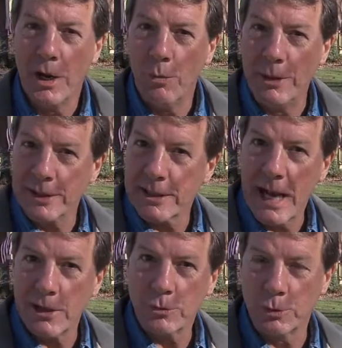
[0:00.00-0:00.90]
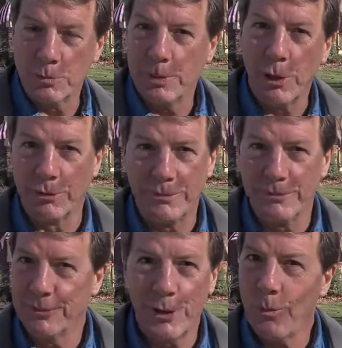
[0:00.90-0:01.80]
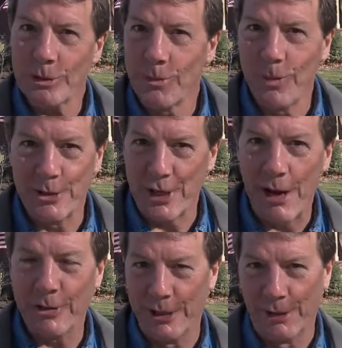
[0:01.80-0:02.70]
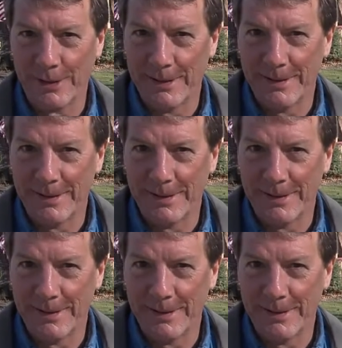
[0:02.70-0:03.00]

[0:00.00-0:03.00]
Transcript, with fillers: when this house was built, there wasn't much out here.